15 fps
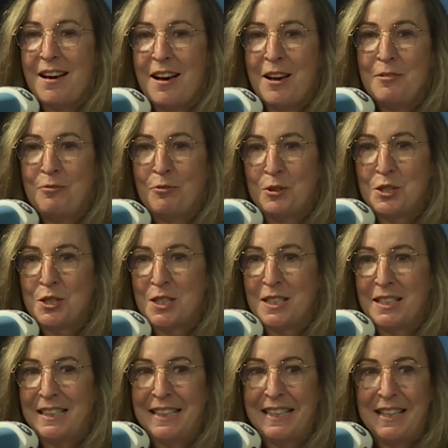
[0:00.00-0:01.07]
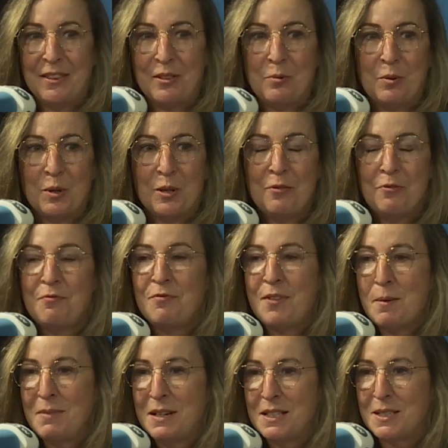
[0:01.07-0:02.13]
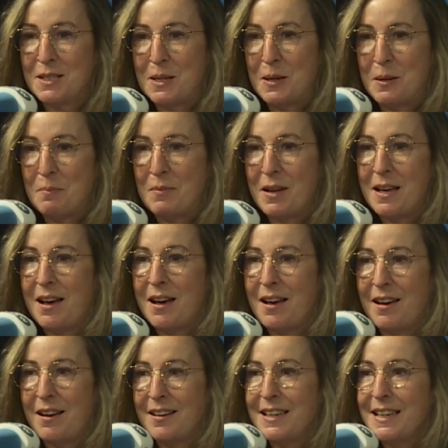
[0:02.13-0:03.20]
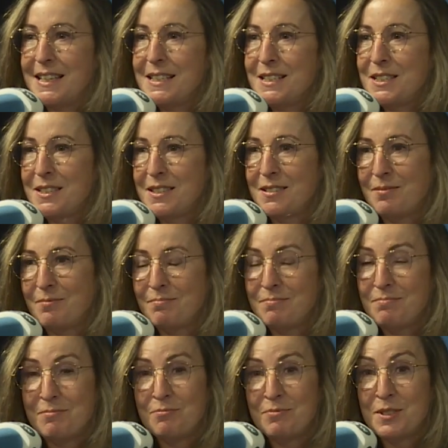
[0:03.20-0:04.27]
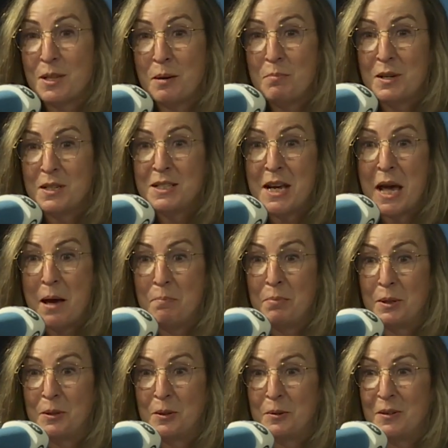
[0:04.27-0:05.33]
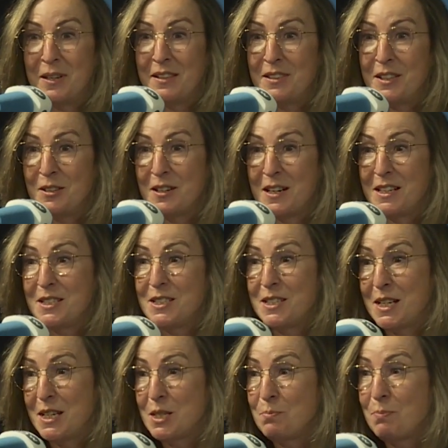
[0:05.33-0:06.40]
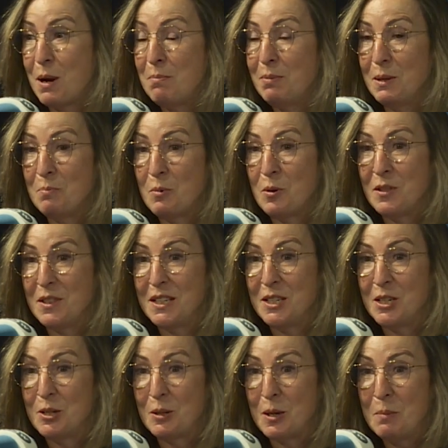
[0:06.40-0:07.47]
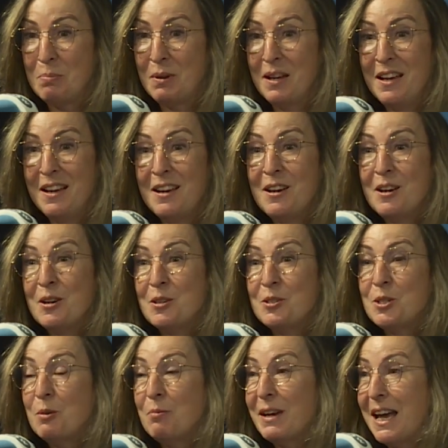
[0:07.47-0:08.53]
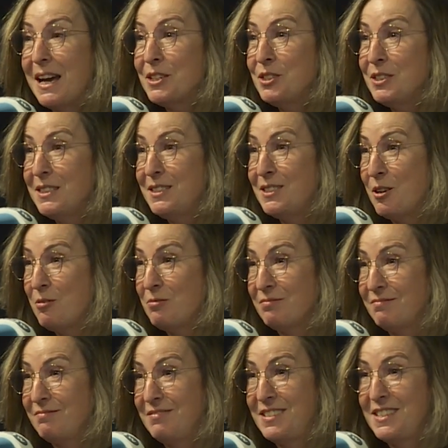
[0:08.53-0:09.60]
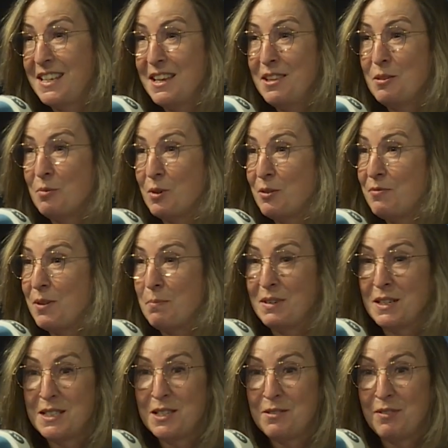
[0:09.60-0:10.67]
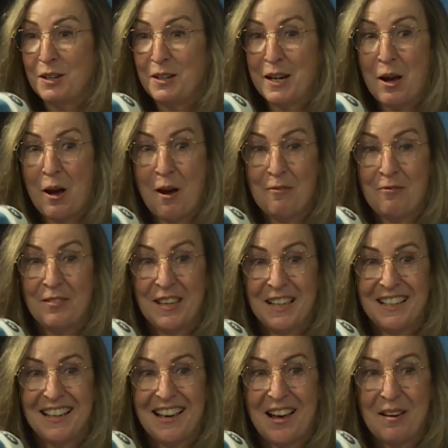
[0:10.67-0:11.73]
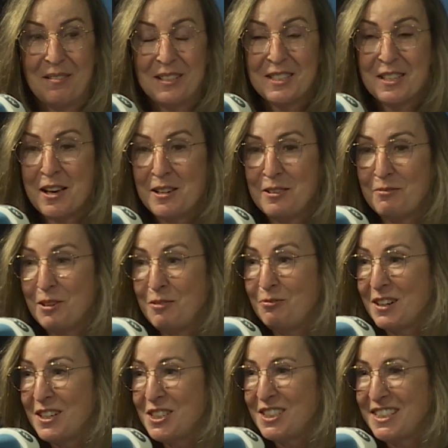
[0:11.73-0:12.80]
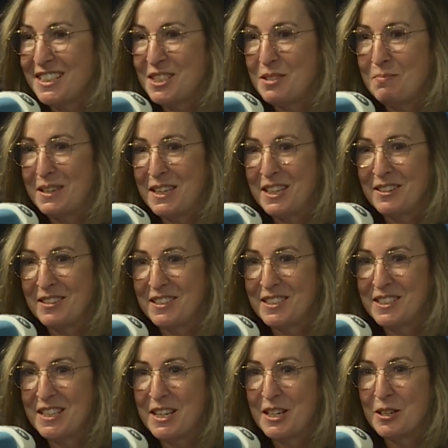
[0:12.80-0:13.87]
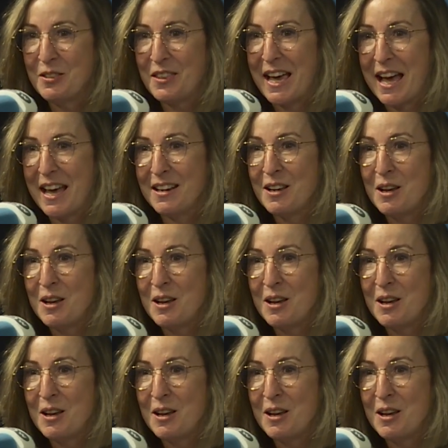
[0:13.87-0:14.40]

unfortunately, the word feminism is somewhat taboo in the United States, probably more than Europe. So we actually don't say the word feminist very often. It's kind of refreshing to be here and to hear that